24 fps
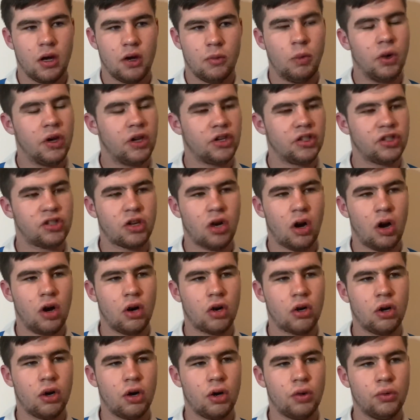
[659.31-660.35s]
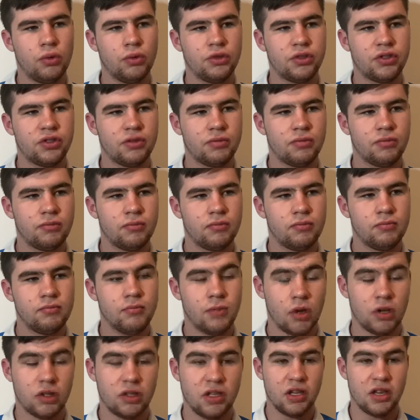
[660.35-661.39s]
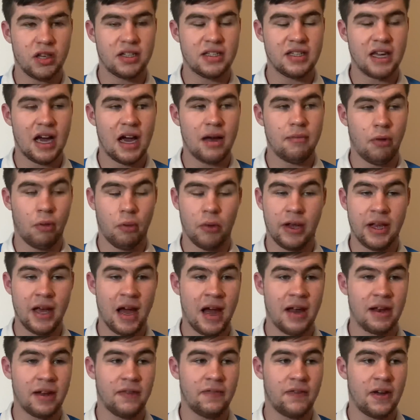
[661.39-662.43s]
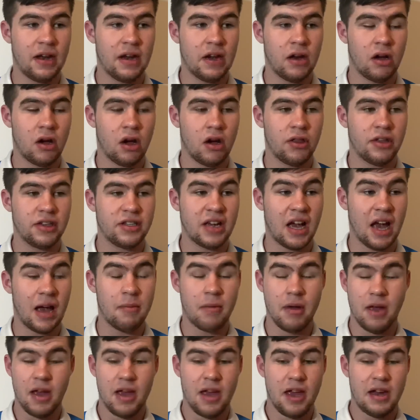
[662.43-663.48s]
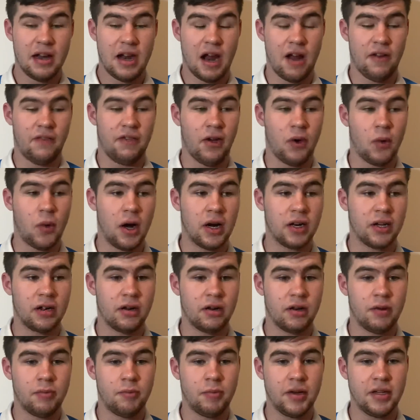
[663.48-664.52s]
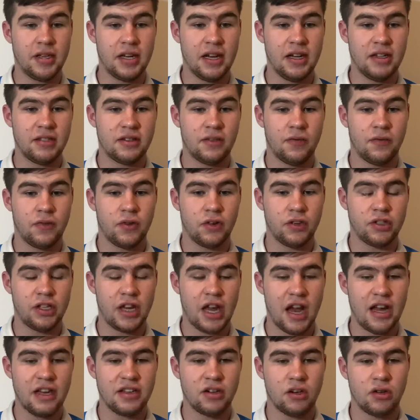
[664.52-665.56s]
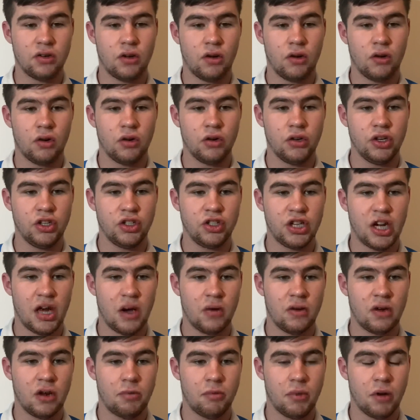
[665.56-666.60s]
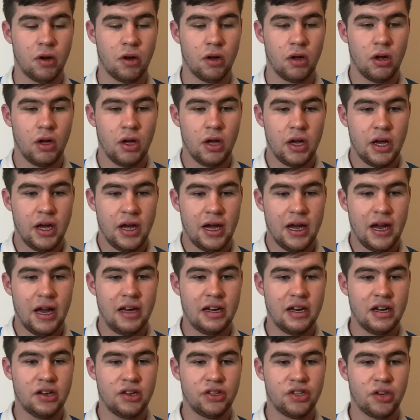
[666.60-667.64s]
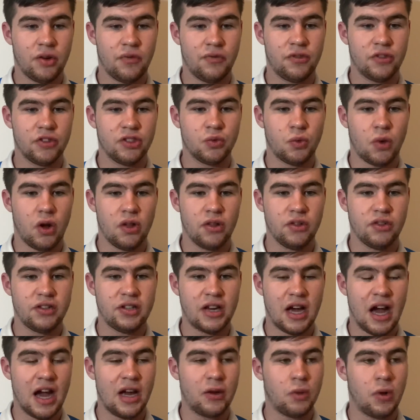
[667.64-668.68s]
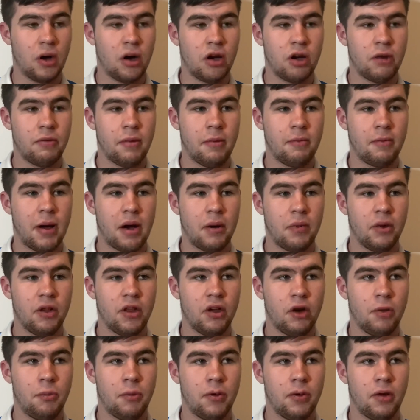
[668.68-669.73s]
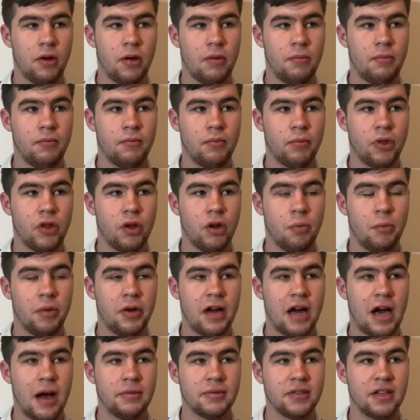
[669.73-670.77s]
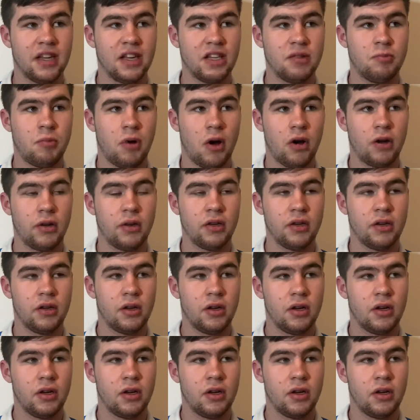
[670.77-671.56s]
We can score goals most the time, but we can't defend a lot of the time. And I think Wagner would be decent for us. Yeah, he's not done good in Schalke, but he did a job for us once. I'd welcome him back with open arms at this point.